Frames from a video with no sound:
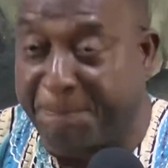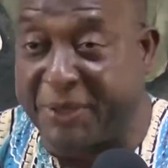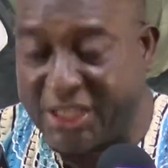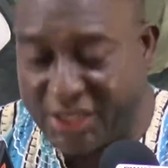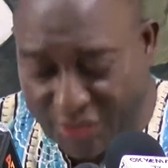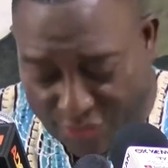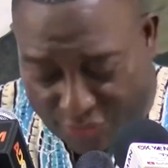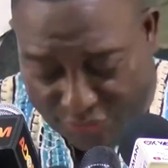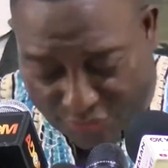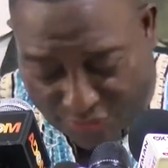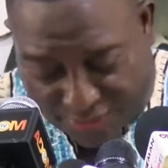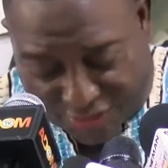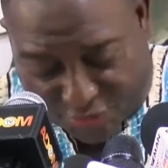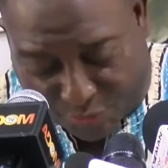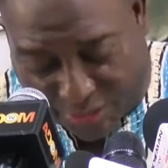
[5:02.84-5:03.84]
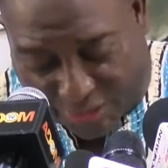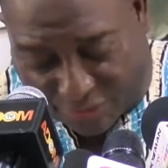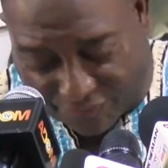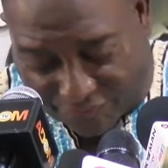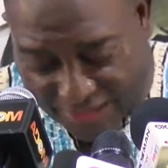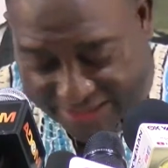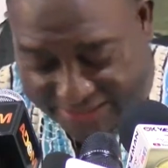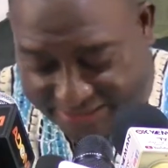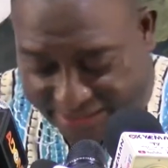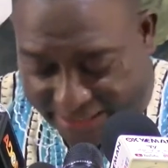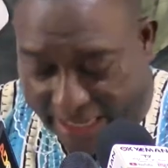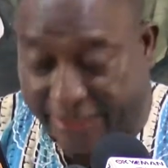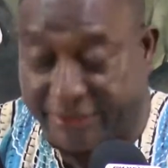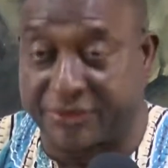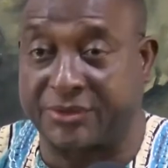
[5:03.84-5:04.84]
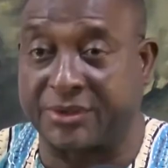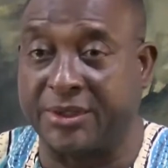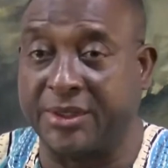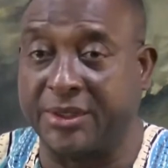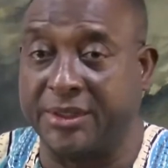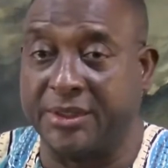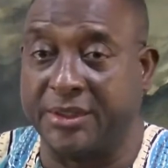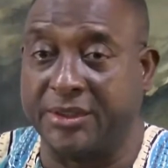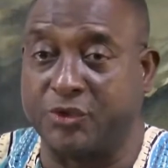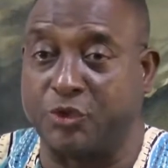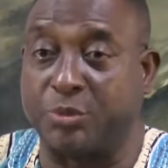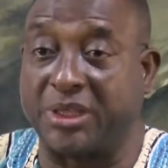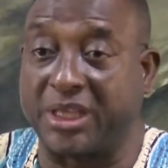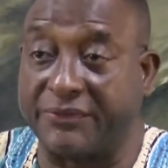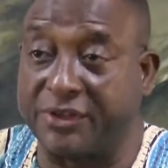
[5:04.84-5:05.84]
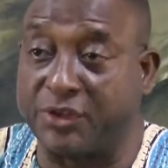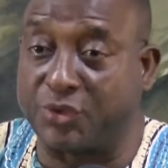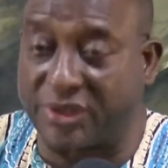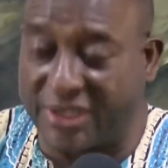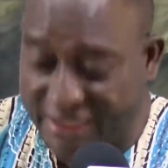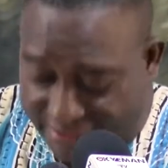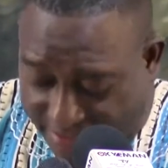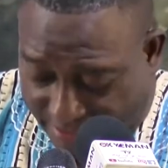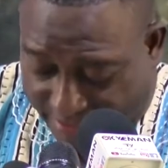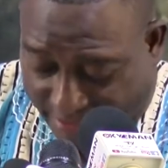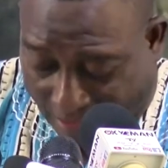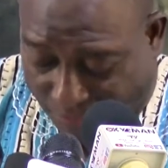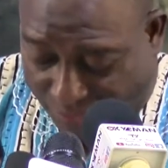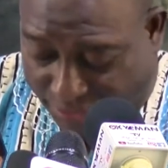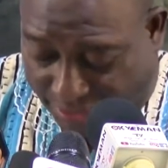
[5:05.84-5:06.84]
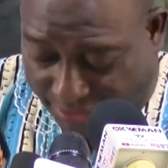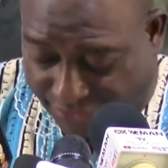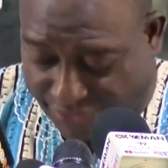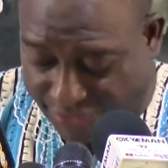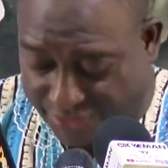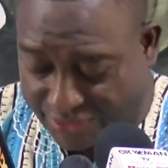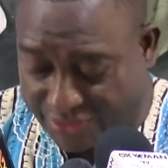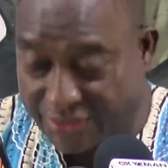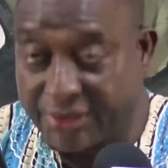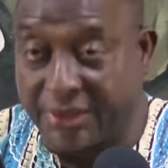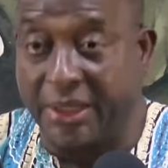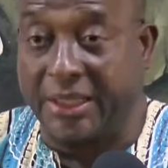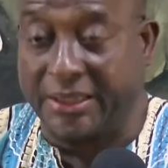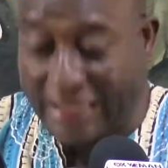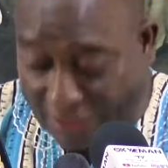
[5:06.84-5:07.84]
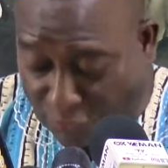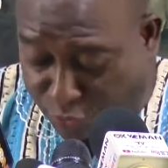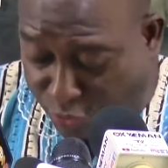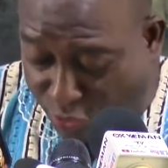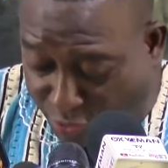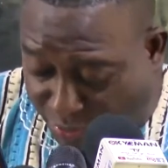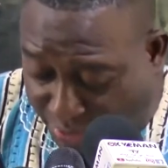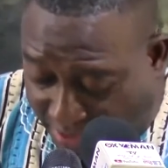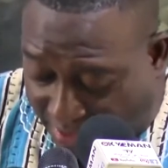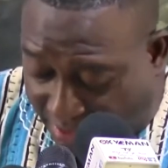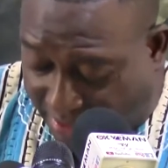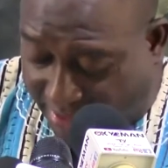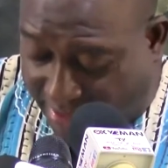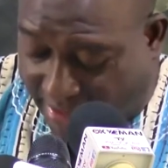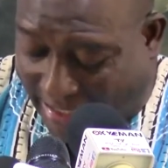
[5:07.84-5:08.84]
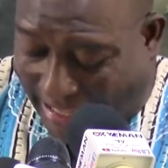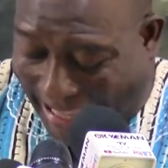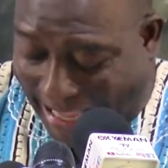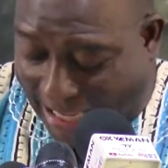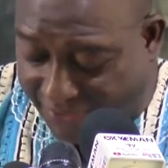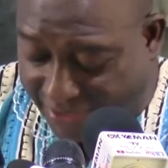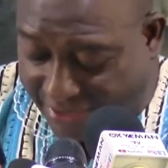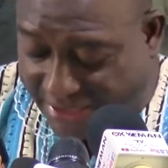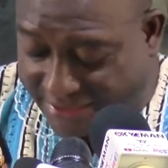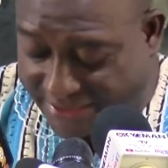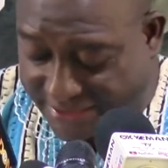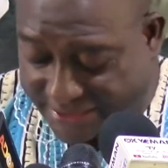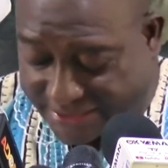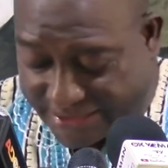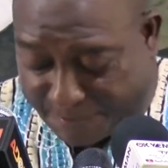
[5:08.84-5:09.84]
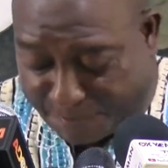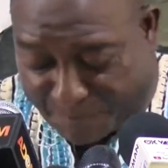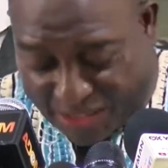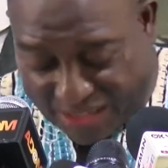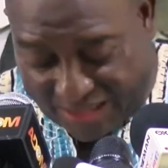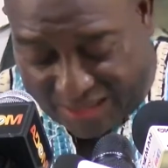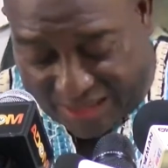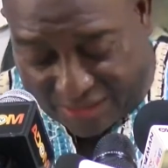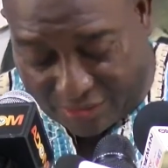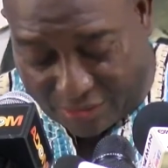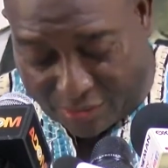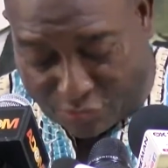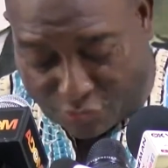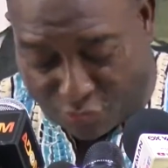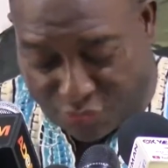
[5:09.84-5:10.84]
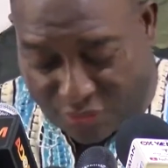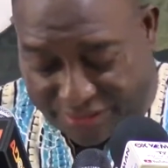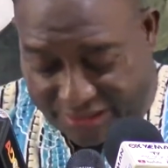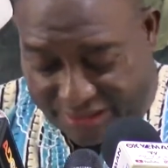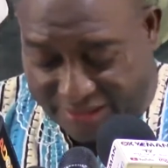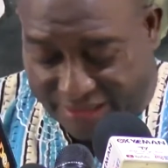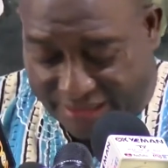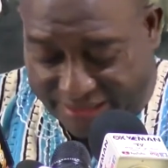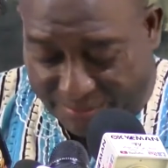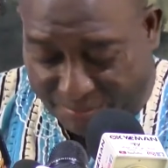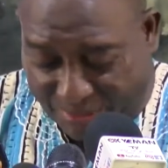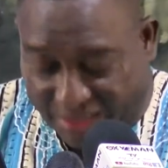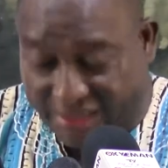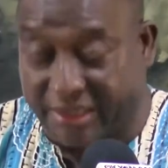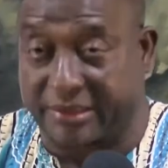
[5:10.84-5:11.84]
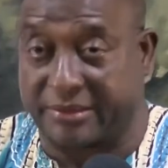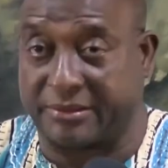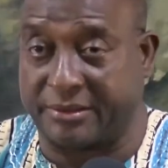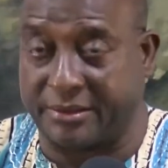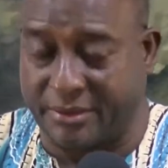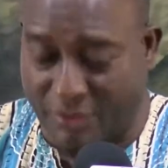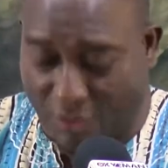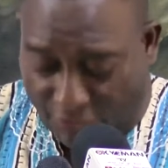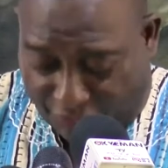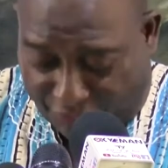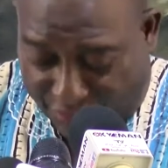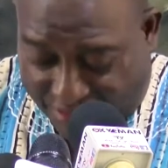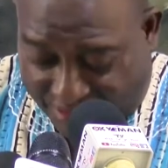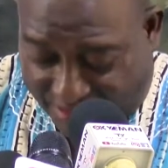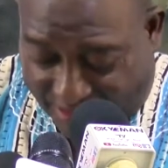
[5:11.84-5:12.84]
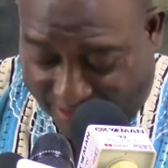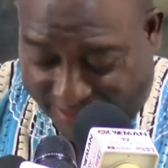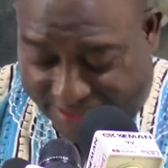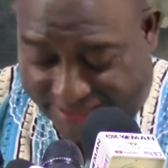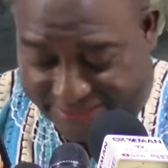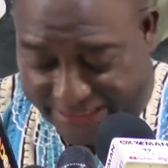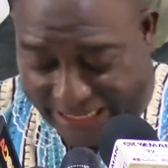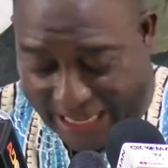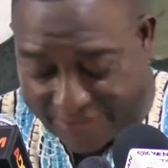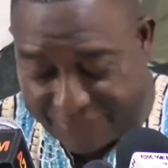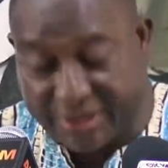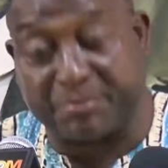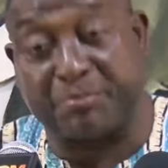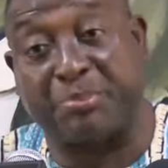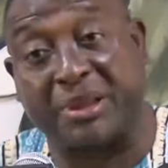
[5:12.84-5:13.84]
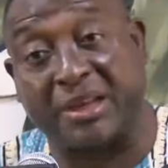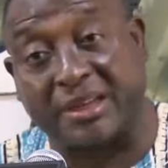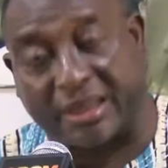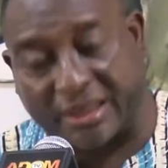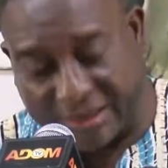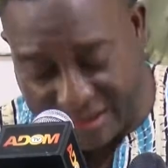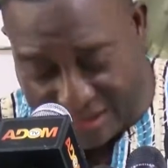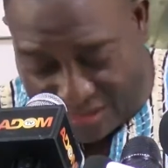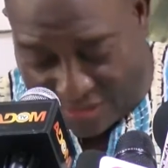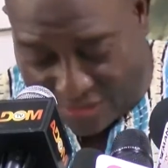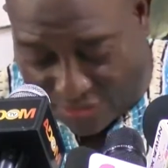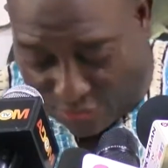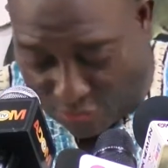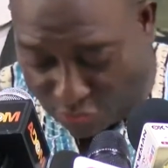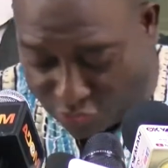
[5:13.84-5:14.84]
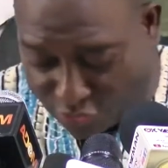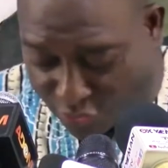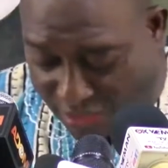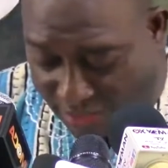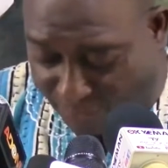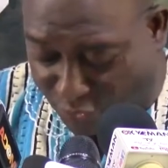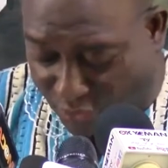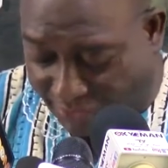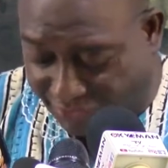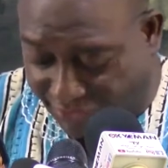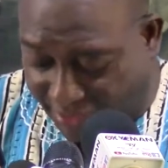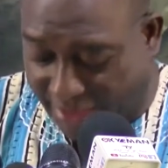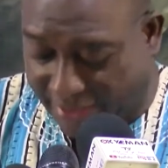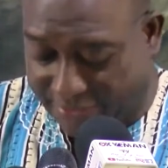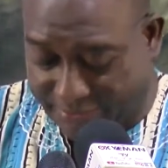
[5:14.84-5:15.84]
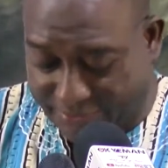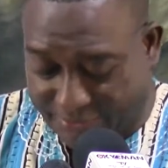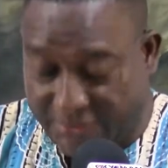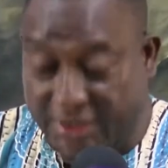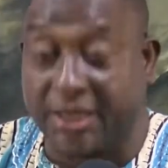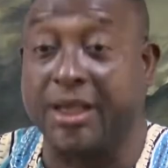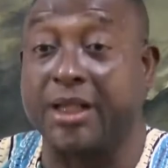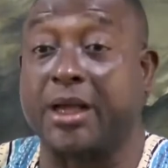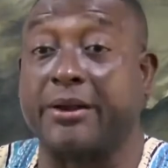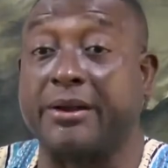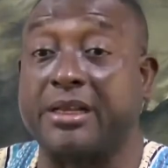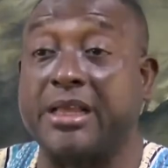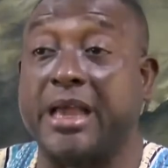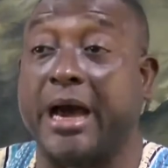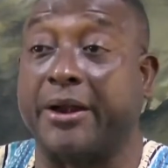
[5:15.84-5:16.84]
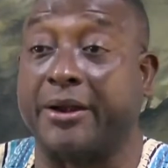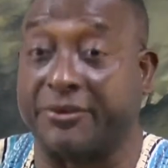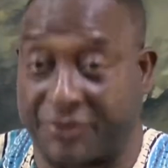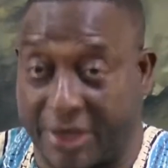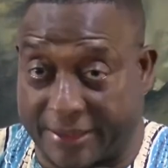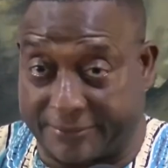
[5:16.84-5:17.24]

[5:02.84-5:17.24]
billion worth of SDRs to be given to less endowed countries. That would be 160 billion to 230 billion, of which at least 100 billion ought to come to Africa. Currently, however,